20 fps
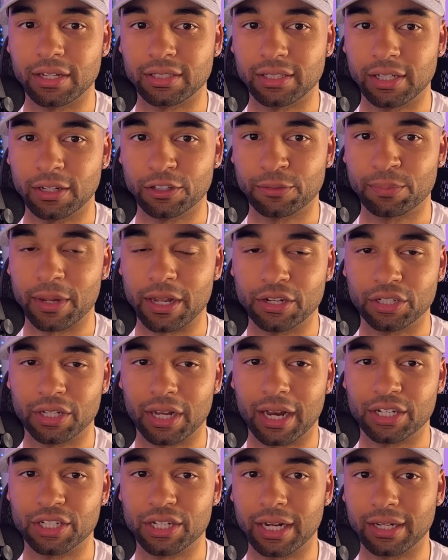sales page that
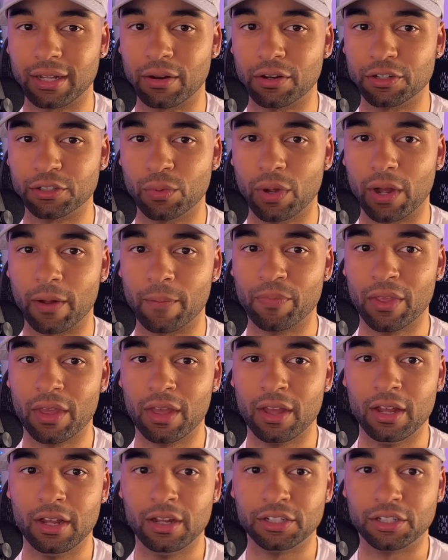I checked out as well.
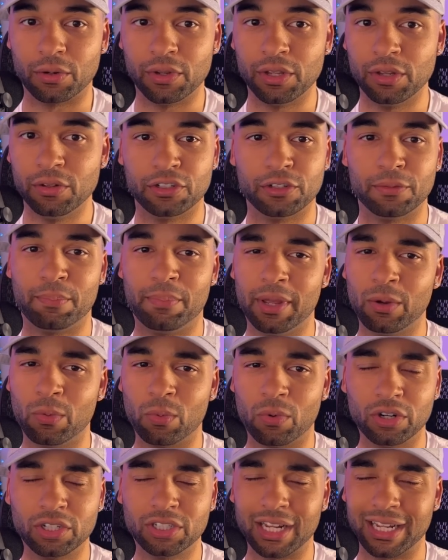So he uses big
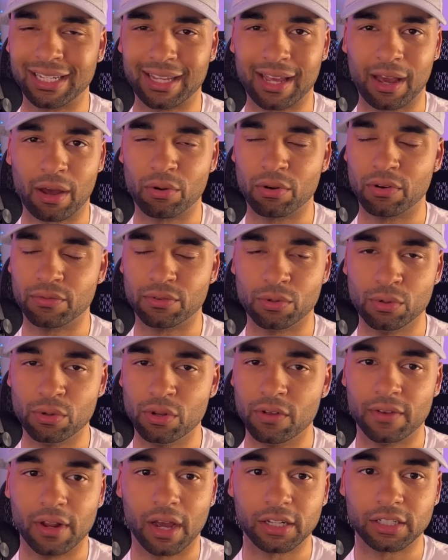words like
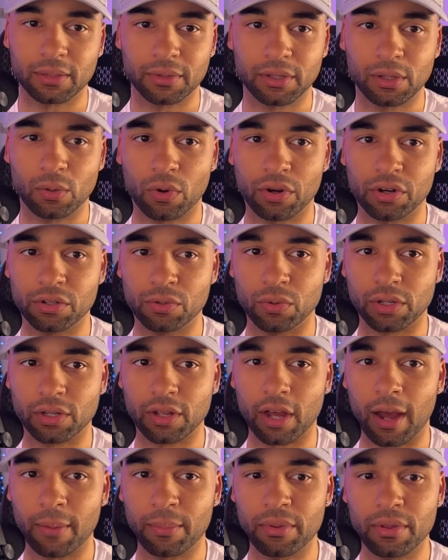counterintuitive, not something you want to do in
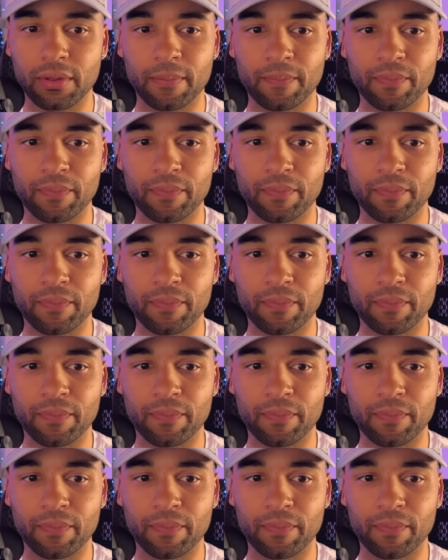copy.